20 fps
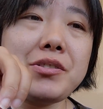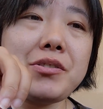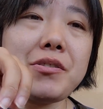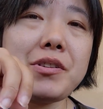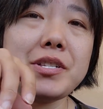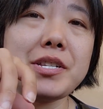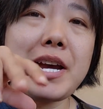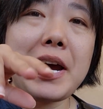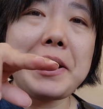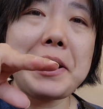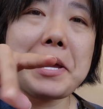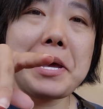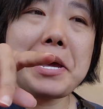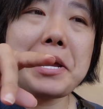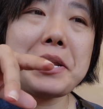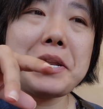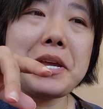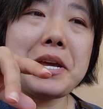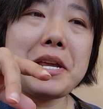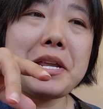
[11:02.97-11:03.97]
So it's kind of
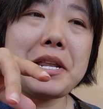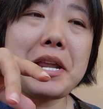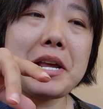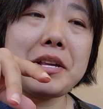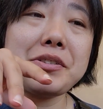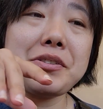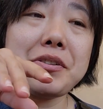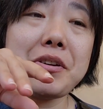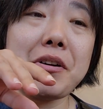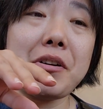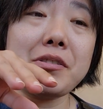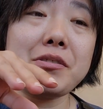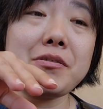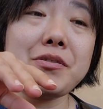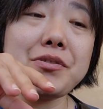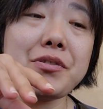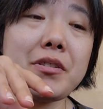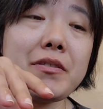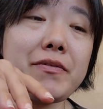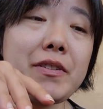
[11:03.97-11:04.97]
hinted they
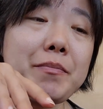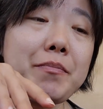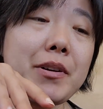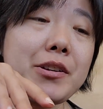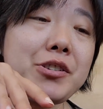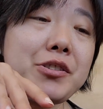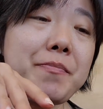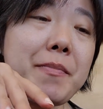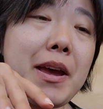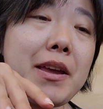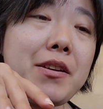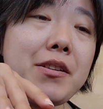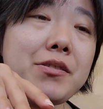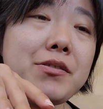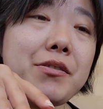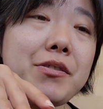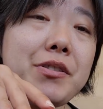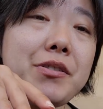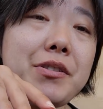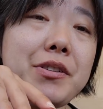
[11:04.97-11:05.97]
also serve a brunch
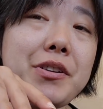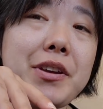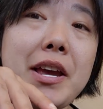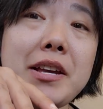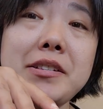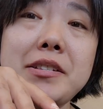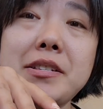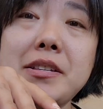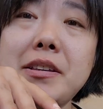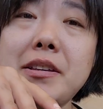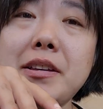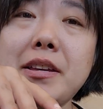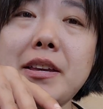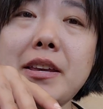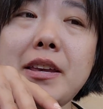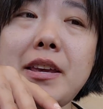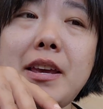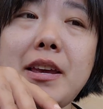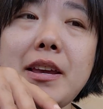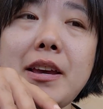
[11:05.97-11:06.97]
menu, so you can
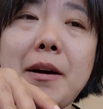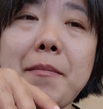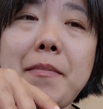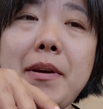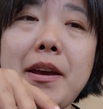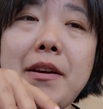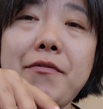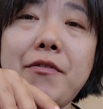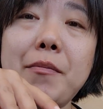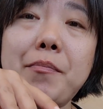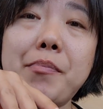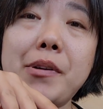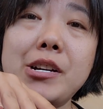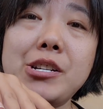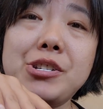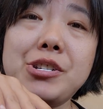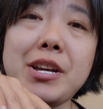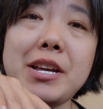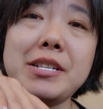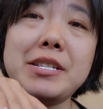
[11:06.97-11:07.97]
come here for
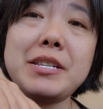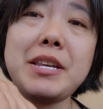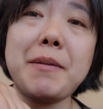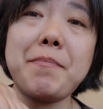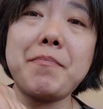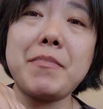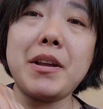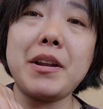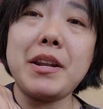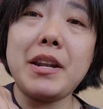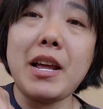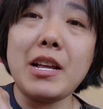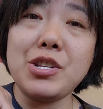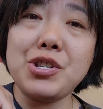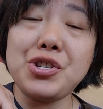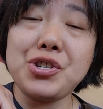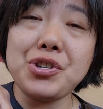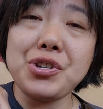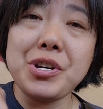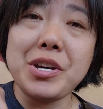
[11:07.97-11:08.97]
brunch and skip the
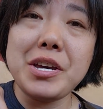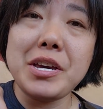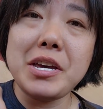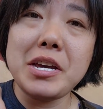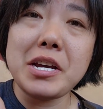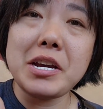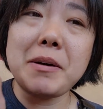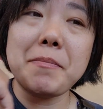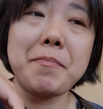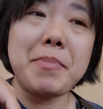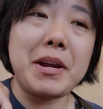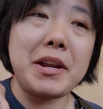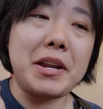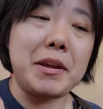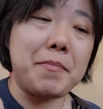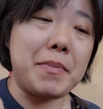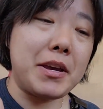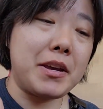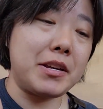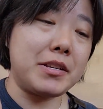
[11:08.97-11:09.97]
lunch
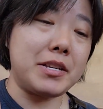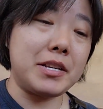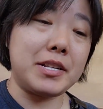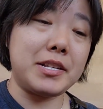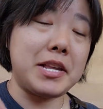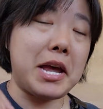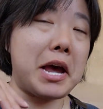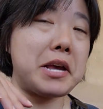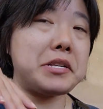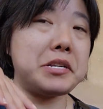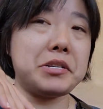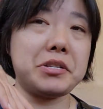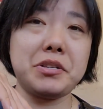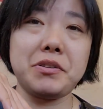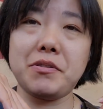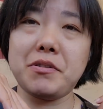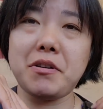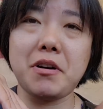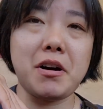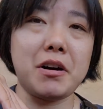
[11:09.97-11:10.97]
completely because the size
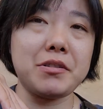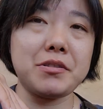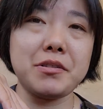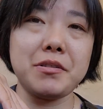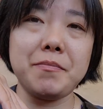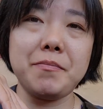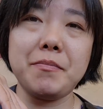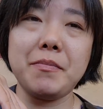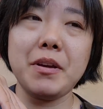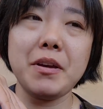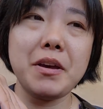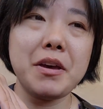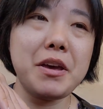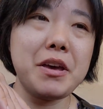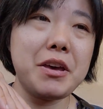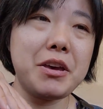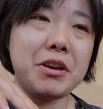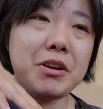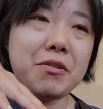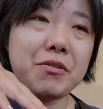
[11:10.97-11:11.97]
is awesome,
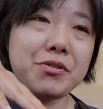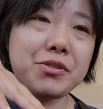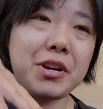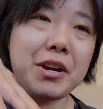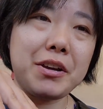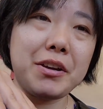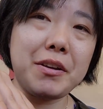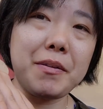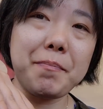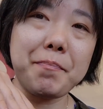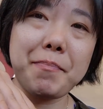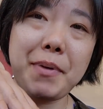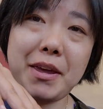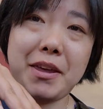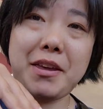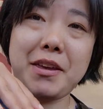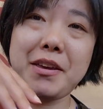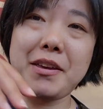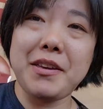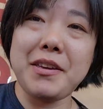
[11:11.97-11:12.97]
huge and
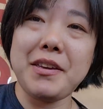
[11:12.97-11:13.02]
big.